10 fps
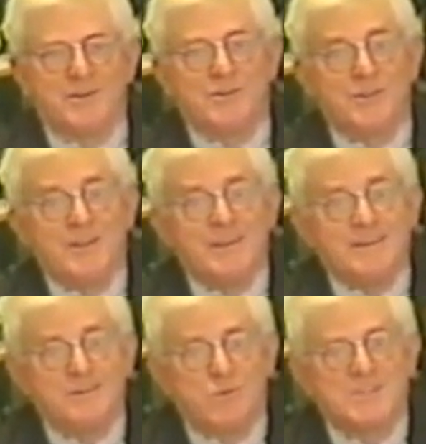to the
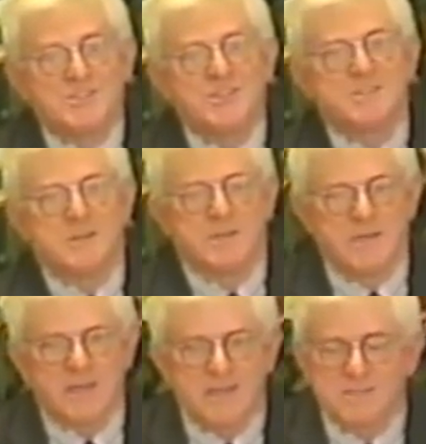questions and the
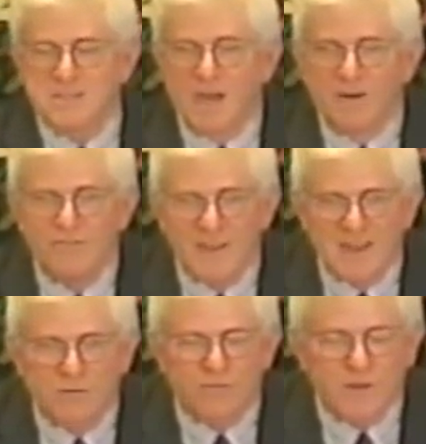needs of
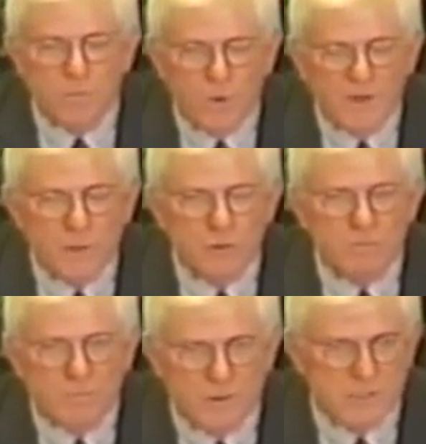everyone
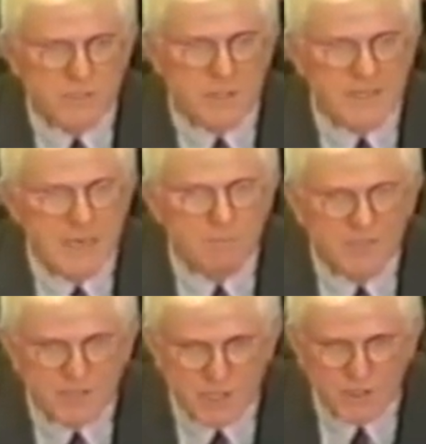who personally
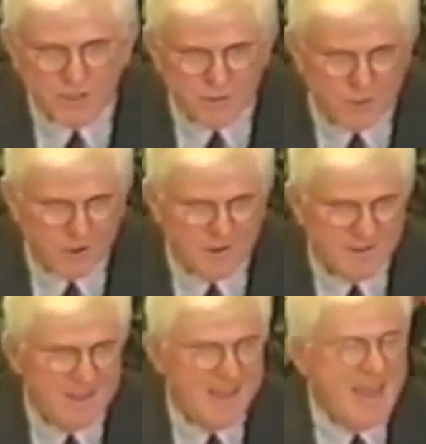petitioned her.
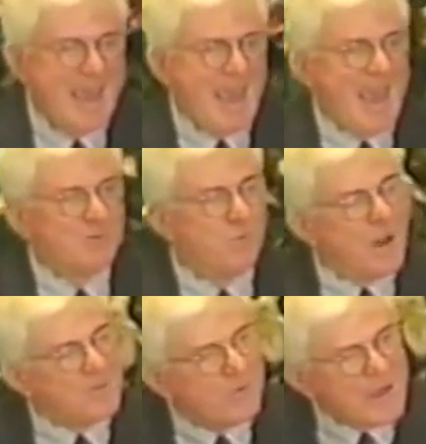And
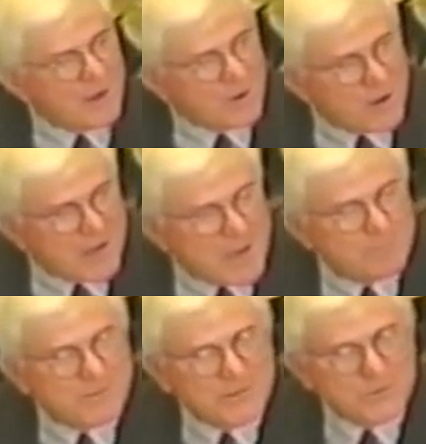when we look
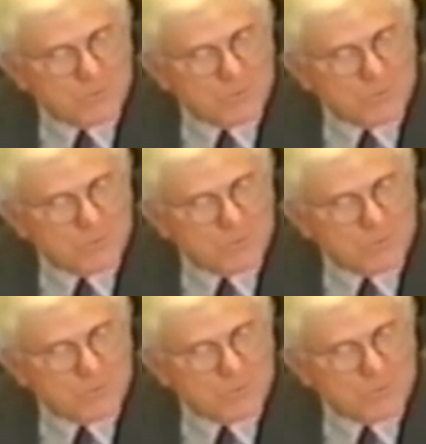up to